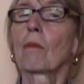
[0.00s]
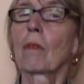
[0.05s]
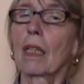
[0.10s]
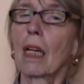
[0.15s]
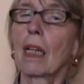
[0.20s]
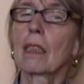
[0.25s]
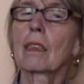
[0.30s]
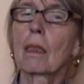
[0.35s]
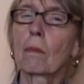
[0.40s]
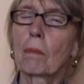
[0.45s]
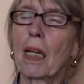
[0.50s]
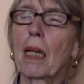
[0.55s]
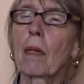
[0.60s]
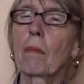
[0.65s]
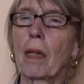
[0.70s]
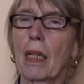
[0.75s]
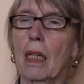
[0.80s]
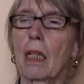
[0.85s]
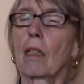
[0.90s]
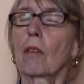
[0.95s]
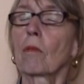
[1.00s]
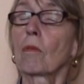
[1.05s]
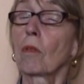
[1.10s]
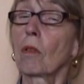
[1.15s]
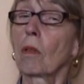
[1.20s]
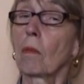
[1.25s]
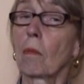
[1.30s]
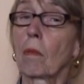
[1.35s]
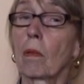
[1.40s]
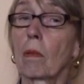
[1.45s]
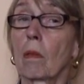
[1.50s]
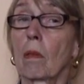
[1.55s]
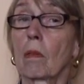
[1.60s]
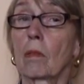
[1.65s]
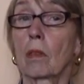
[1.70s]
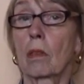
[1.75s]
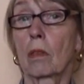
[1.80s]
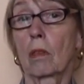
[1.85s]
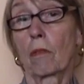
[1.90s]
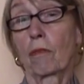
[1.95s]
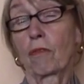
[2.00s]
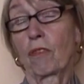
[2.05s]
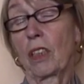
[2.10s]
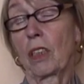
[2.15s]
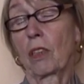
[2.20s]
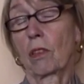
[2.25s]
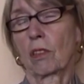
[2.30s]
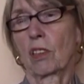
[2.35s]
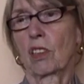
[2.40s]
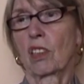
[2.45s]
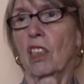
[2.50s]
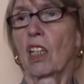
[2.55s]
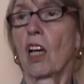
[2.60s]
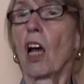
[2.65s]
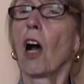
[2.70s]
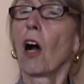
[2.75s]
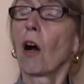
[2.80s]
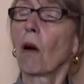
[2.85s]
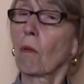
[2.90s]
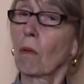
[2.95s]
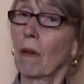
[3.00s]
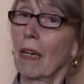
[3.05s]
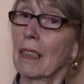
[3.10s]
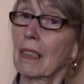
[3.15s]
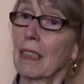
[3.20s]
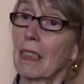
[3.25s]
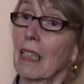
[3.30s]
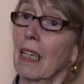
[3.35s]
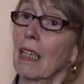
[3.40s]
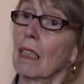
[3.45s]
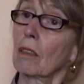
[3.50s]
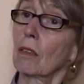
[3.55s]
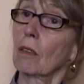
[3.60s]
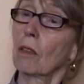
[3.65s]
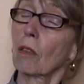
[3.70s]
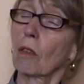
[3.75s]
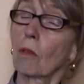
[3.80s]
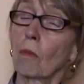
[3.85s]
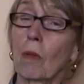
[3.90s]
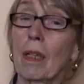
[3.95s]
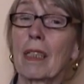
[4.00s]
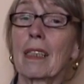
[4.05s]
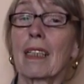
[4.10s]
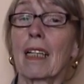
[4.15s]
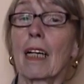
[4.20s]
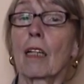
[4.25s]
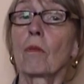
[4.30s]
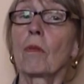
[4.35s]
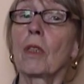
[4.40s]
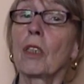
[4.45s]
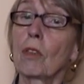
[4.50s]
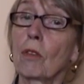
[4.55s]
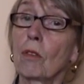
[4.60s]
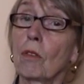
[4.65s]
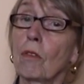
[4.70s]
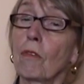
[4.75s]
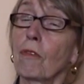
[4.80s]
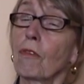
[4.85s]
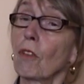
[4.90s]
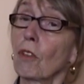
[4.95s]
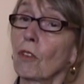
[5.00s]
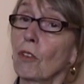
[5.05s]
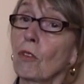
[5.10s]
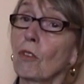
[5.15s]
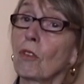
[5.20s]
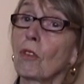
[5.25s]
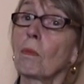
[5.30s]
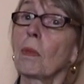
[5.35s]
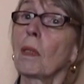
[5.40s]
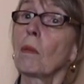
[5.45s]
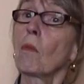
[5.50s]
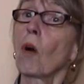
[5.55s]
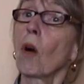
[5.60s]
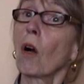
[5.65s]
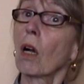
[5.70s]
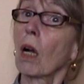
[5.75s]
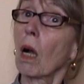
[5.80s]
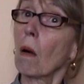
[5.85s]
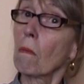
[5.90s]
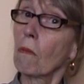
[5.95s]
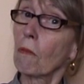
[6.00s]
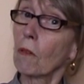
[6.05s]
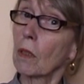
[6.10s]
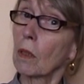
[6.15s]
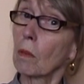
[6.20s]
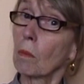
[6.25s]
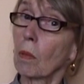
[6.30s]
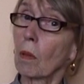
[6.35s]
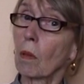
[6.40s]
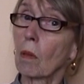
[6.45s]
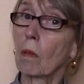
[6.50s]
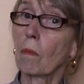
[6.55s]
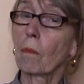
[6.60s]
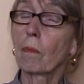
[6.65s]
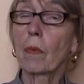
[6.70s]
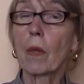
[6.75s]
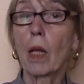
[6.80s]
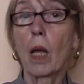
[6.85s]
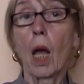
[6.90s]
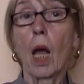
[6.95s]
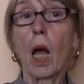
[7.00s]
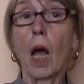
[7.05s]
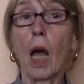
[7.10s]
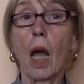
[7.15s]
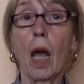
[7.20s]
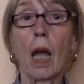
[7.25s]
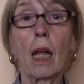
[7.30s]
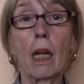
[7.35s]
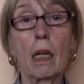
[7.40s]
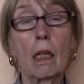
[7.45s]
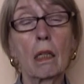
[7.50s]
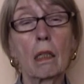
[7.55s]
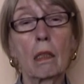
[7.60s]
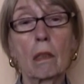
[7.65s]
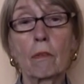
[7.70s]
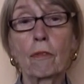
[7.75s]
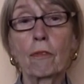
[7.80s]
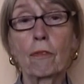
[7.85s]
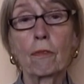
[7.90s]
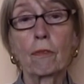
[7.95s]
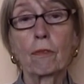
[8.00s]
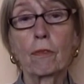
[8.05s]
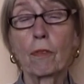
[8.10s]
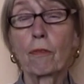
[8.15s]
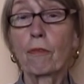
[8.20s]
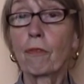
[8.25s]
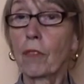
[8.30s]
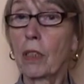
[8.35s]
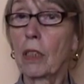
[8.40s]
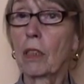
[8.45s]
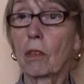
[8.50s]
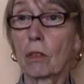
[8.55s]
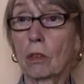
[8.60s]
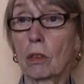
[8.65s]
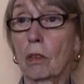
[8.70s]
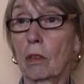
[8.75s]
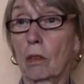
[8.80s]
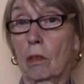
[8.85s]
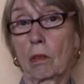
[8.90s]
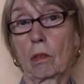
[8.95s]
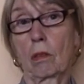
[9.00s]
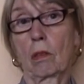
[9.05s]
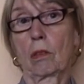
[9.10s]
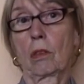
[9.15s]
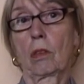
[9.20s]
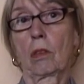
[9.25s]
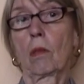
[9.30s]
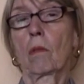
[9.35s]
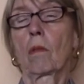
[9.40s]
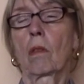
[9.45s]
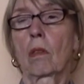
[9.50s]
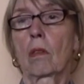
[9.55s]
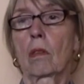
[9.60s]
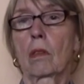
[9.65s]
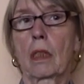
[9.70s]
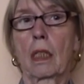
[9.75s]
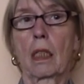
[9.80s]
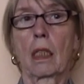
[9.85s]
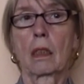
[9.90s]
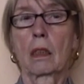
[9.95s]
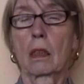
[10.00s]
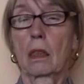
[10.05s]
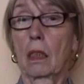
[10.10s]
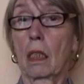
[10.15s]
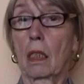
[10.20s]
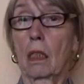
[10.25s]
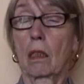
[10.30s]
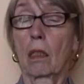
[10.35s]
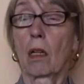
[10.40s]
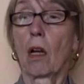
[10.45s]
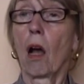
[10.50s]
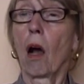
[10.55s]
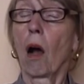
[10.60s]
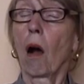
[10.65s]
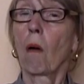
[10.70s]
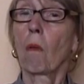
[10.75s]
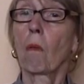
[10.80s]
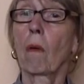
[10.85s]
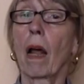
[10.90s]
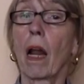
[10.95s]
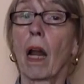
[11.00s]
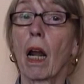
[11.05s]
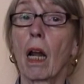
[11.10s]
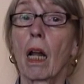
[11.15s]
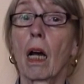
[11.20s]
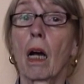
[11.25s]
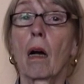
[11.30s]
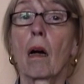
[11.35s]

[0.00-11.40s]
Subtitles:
we asked the baby in the womb, the fetus, what can we do for you to be more comfortable? And the fetus, the soul there said, well,